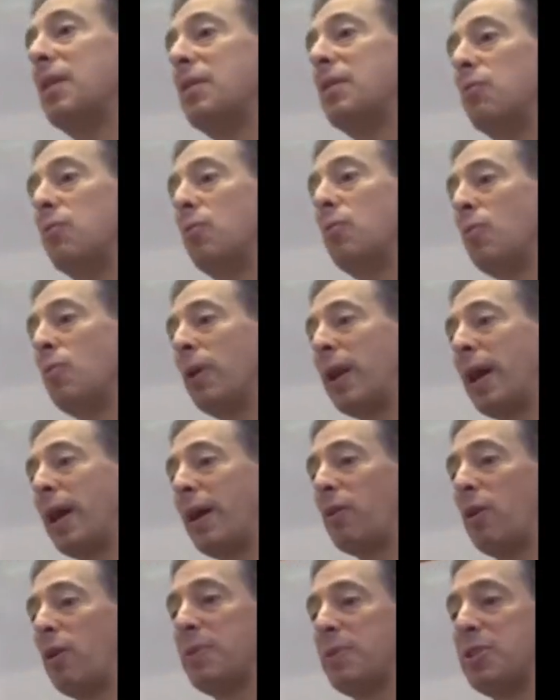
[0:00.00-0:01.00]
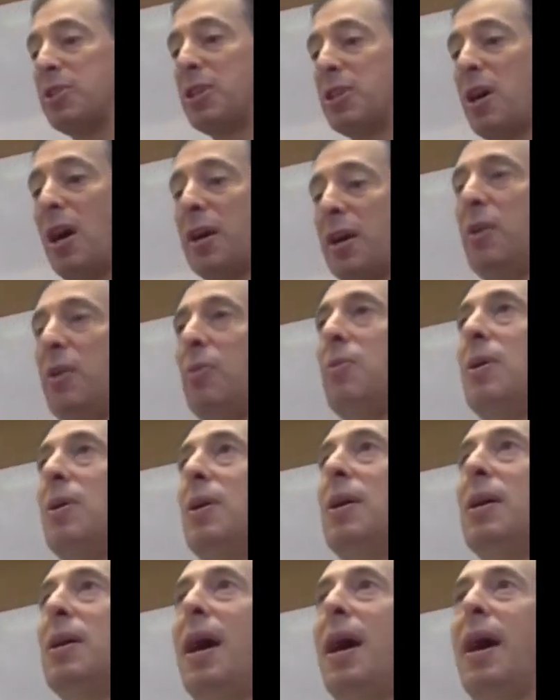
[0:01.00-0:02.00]
when I grew up in
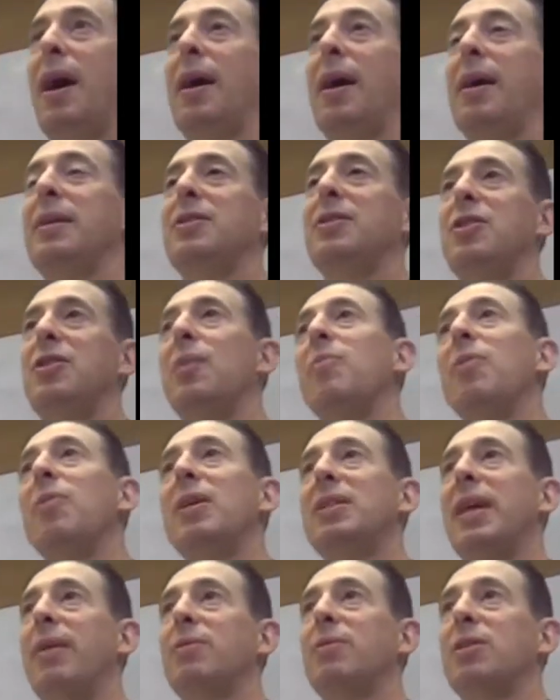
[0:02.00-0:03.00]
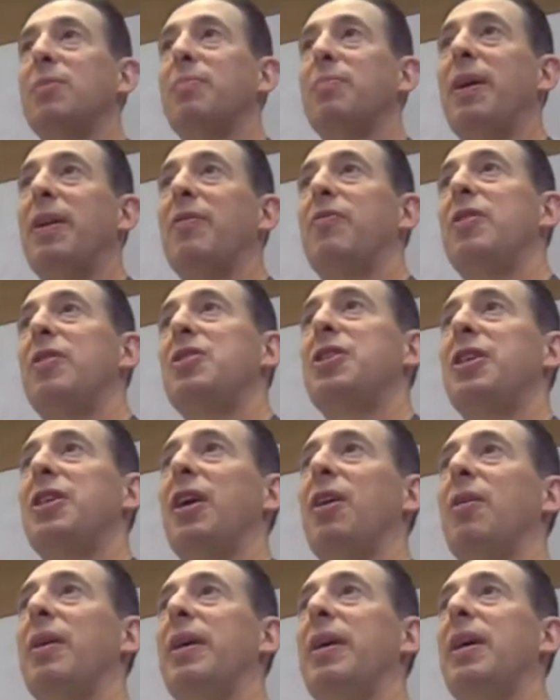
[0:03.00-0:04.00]
Chicago, in some ways I was a
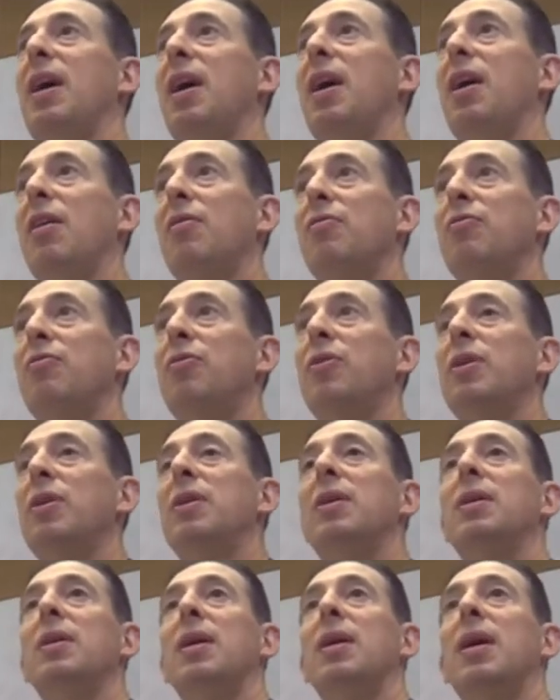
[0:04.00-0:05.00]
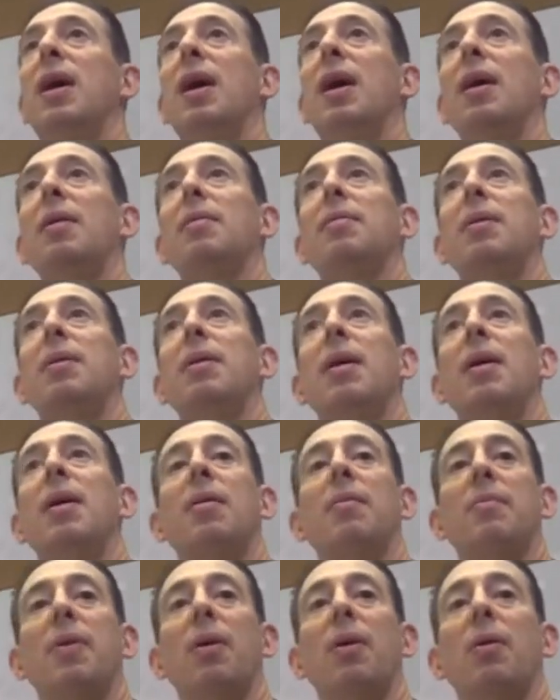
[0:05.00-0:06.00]
beneficiary of
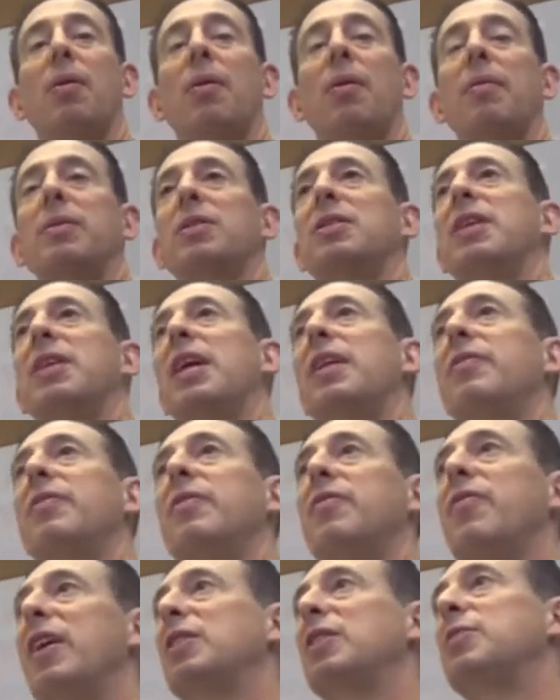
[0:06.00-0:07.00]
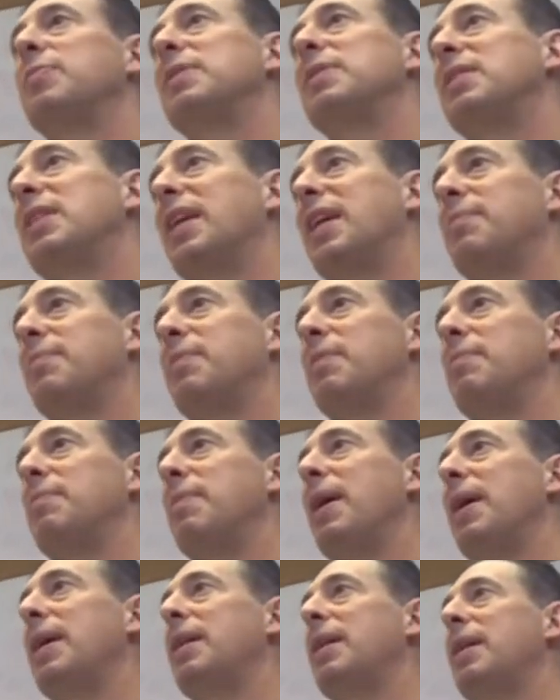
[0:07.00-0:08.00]
a set of investments that had been
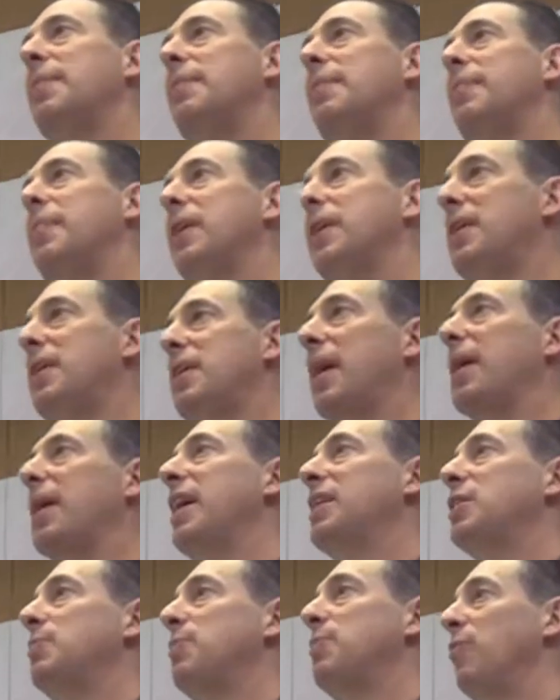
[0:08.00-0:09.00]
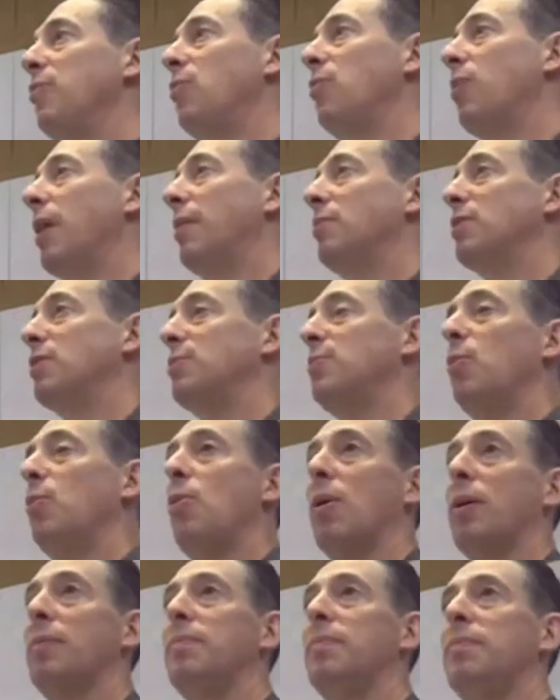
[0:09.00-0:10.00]
made in decades before I was
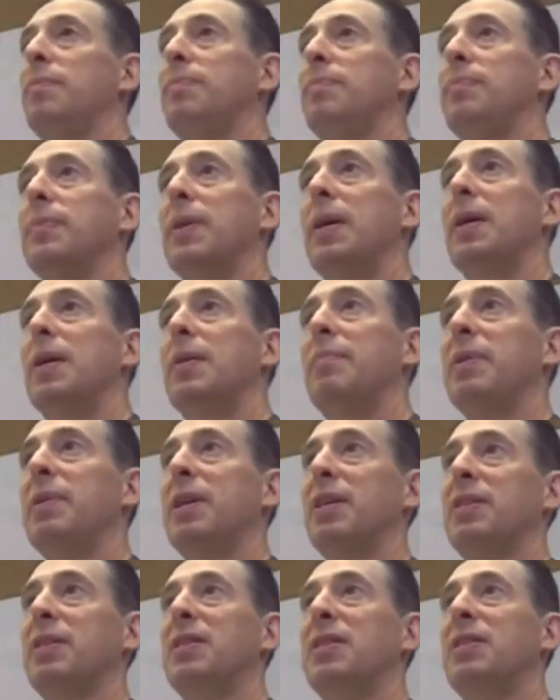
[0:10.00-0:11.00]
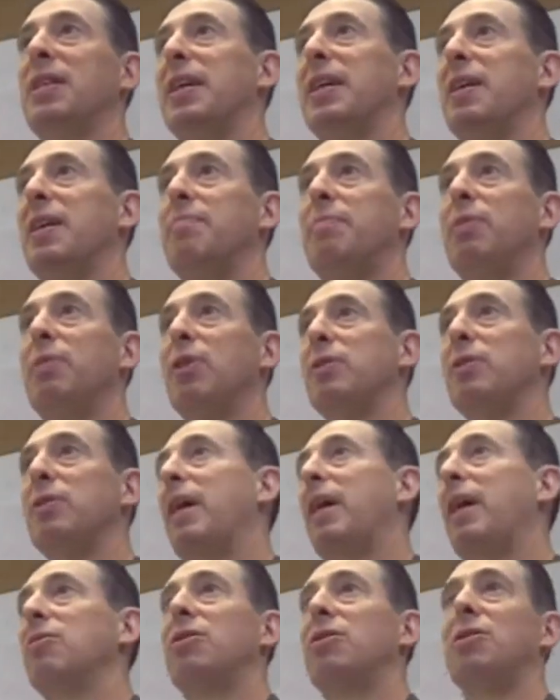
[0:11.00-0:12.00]
born, because the city had built
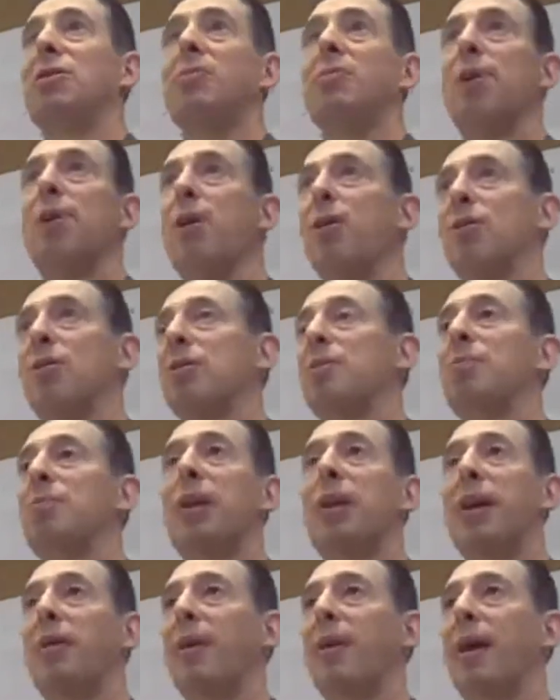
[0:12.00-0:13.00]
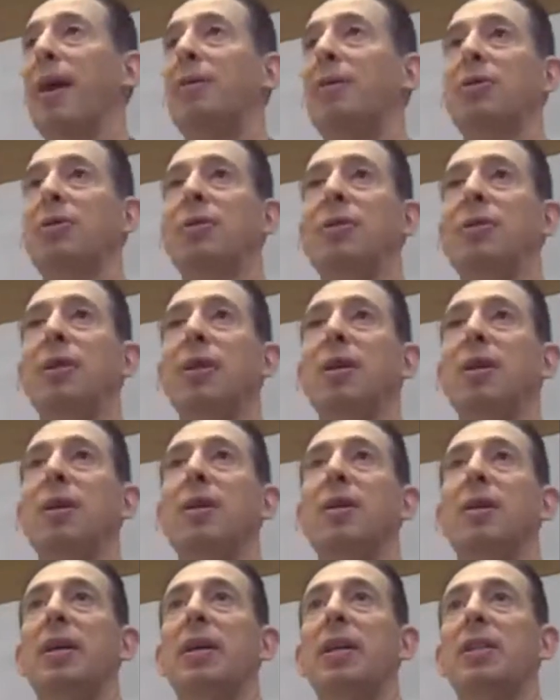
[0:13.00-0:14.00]
out some parks and playgrounds,
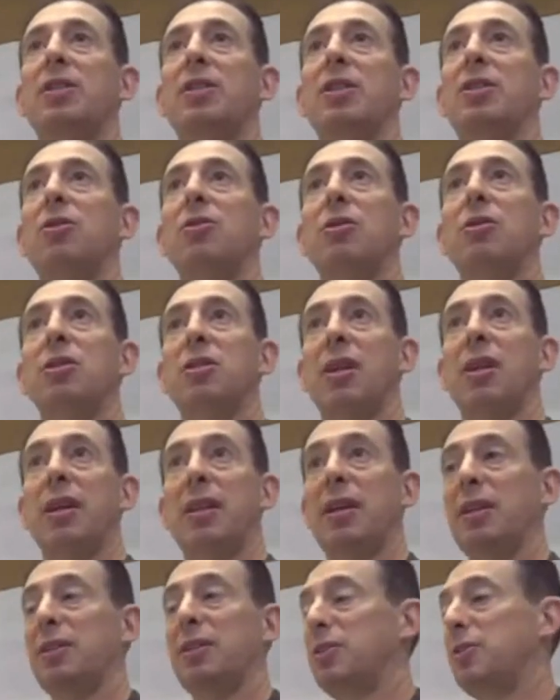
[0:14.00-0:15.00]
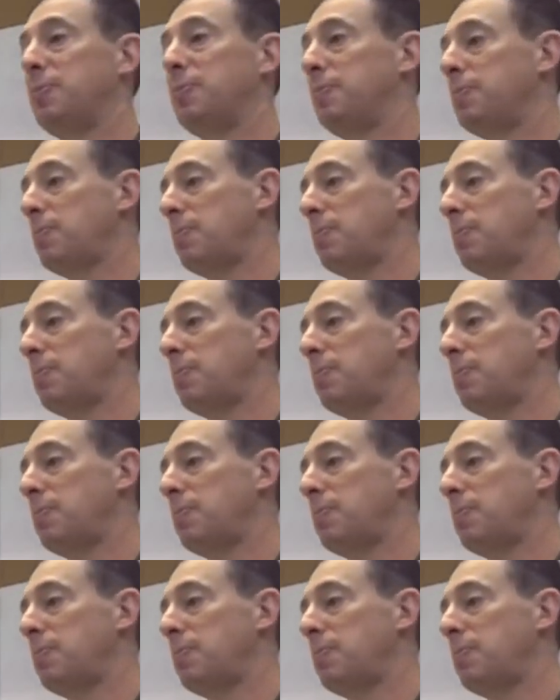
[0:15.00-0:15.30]
institutions like this.